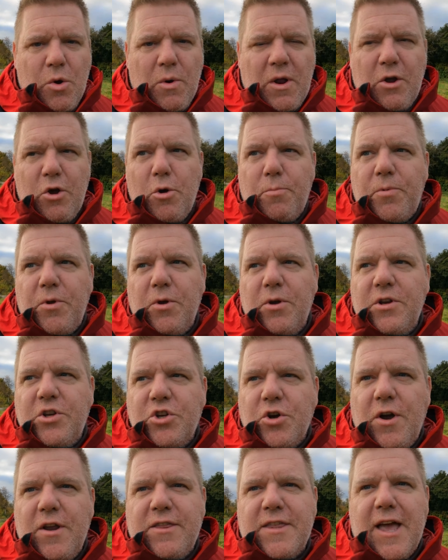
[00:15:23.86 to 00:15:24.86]
Well, I hope you
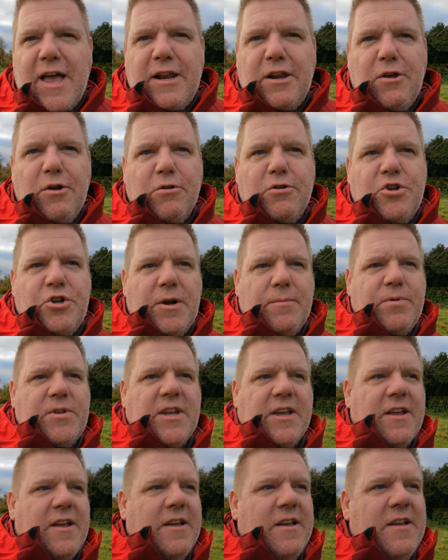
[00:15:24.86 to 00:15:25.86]
enjoyed that little trip
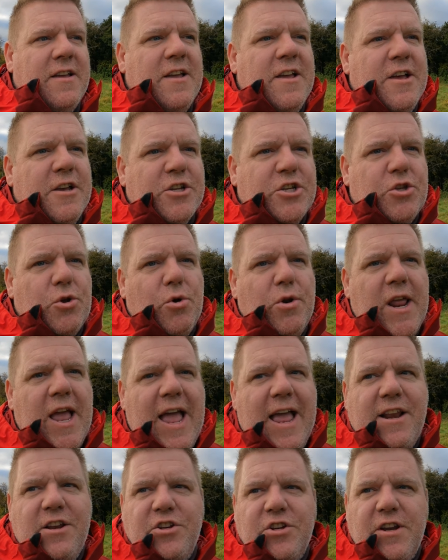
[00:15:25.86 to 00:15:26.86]
to
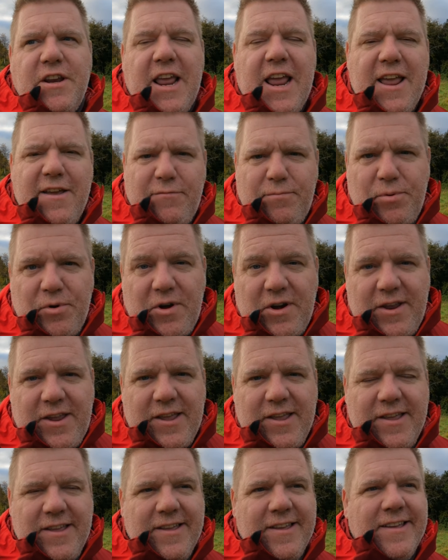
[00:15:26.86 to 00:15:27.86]
Stonehenge and Avebury.
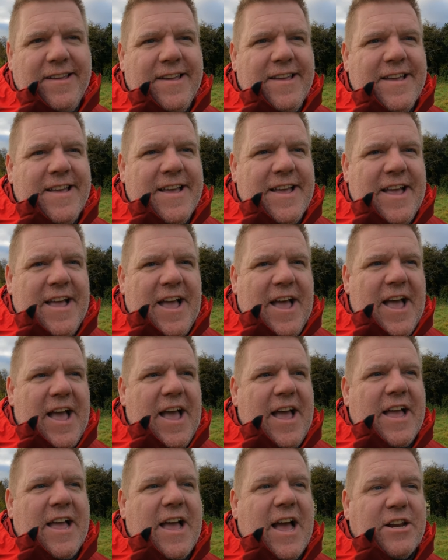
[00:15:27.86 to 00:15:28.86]

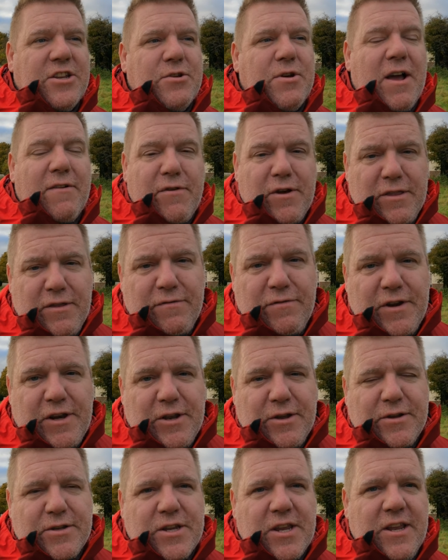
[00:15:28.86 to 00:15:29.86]
I do have other
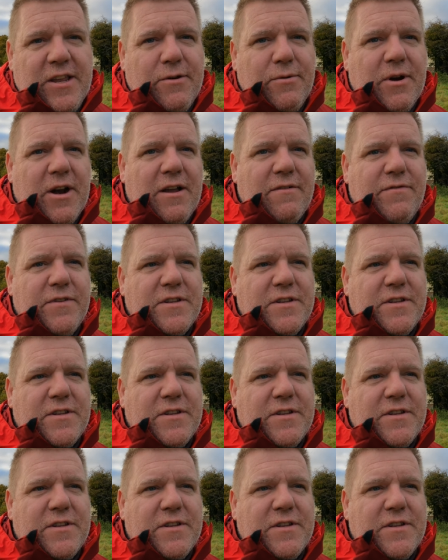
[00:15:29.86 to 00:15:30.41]
videos where I